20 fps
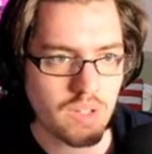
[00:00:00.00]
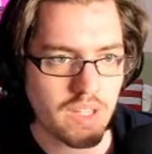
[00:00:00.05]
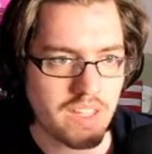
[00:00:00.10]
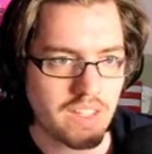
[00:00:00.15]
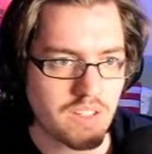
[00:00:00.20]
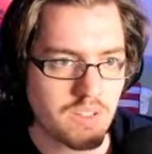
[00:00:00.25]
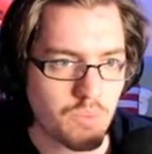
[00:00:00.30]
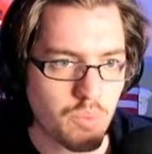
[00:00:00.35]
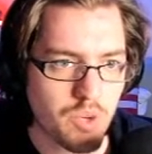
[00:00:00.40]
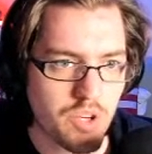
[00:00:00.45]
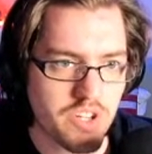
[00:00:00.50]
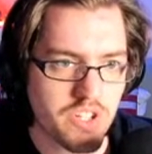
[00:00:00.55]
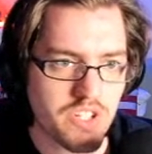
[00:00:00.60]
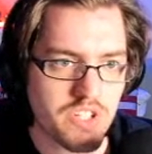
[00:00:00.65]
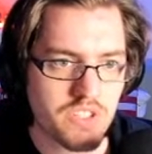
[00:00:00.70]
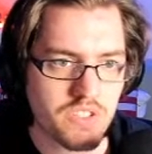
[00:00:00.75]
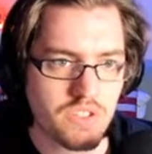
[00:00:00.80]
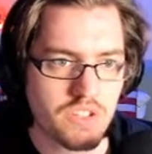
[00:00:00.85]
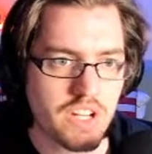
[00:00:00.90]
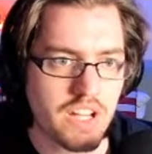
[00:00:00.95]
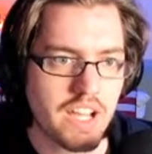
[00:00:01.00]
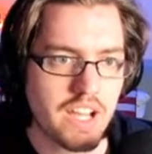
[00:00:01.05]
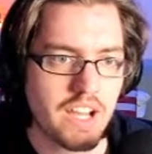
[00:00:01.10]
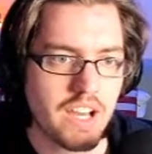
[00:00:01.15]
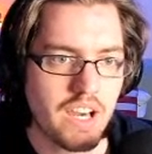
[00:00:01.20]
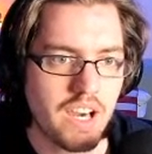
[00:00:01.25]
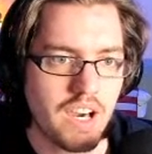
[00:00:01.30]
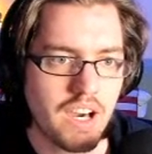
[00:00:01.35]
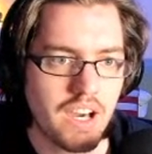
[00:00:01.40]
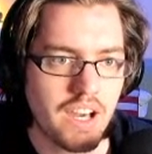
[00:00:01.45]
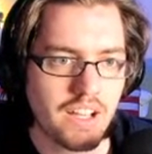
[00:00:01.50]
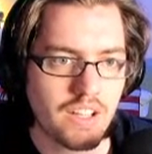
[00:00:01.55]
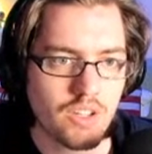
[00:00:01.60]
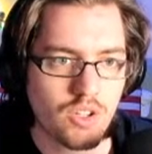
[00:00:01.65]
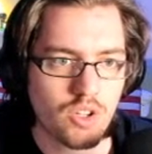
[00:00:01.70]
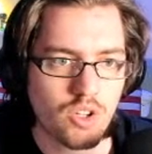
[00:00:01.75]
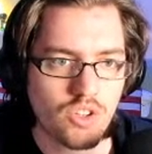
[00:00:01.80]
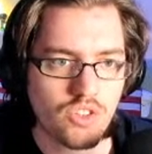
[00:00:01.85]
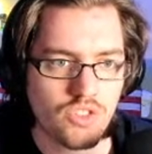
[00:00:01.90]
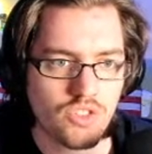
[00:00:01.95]
and we're just gonna
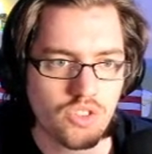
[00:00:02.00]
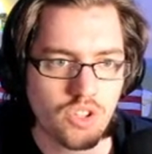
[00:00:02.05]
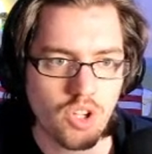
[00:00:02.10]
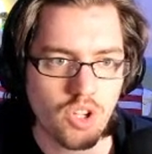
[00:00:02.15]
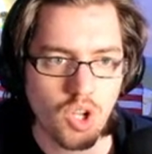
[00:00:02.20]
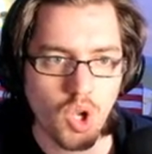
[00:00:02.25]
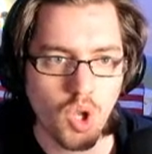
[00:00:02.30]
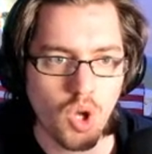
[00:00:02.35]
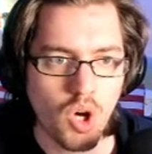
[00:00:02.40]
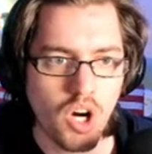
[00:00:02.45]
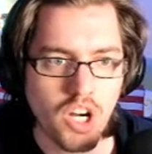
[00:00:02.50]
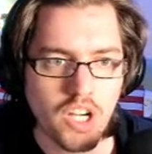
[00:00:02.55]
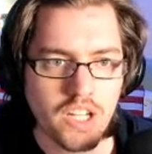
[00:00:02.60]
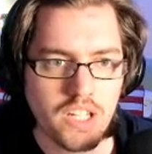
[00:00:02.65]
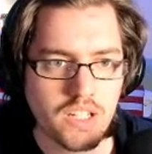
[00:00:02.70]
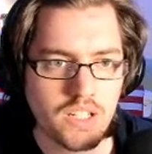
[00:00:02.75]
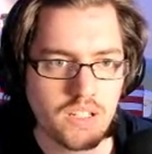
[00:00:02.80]
console log,